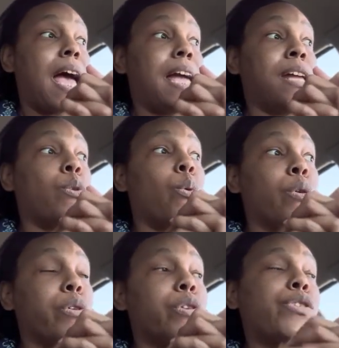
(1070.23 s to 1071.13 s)
in
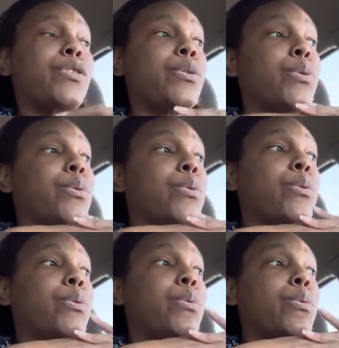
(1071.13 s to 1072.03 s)
order
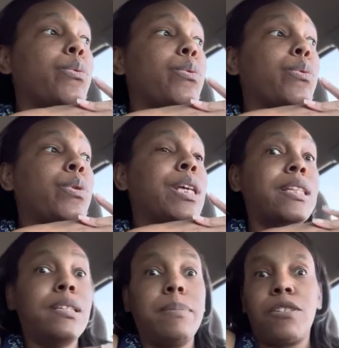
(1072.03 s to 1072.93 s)
to get
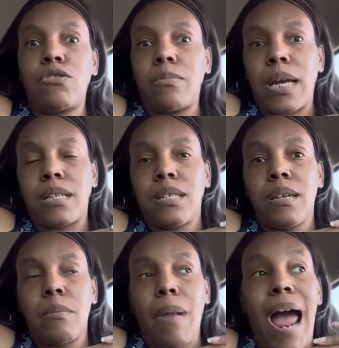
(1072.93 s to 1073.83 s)
these pictures back to
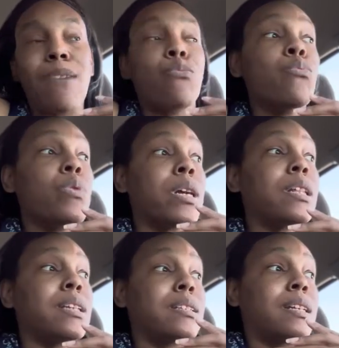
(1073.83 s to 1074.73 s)
them, I
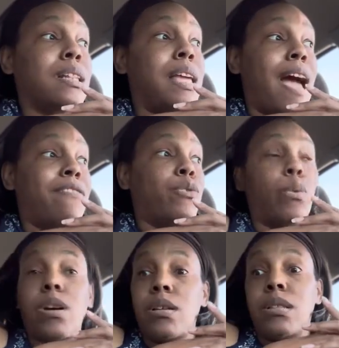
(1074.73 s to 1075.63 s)
realistically have to
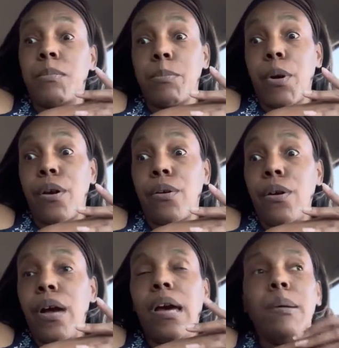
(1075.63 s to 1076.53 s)
work on them tomorrow.
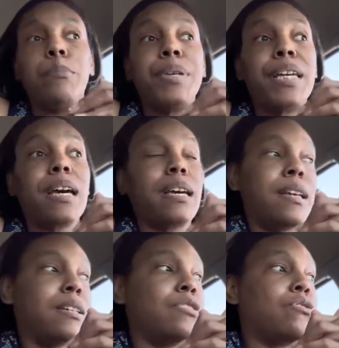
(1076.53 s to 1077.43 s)

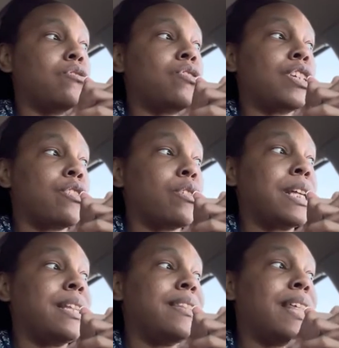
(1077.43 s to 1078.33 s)
Because,
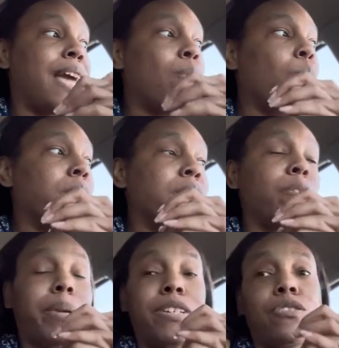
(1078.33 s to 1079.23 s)
generally, they want their
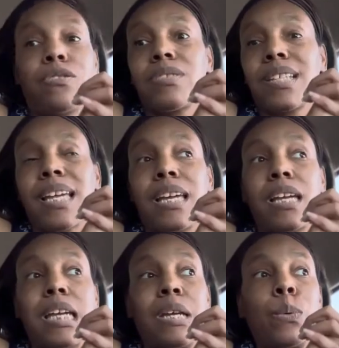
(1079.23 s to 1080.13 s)
pictures, like,
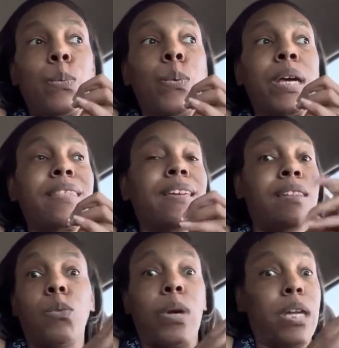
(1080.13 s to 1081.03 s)
within
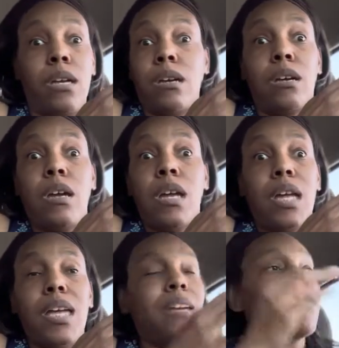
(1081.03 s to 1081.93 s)
the week.
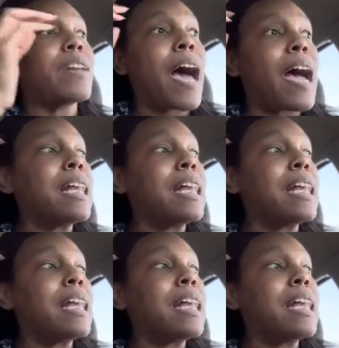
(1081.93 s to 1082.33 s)
If not,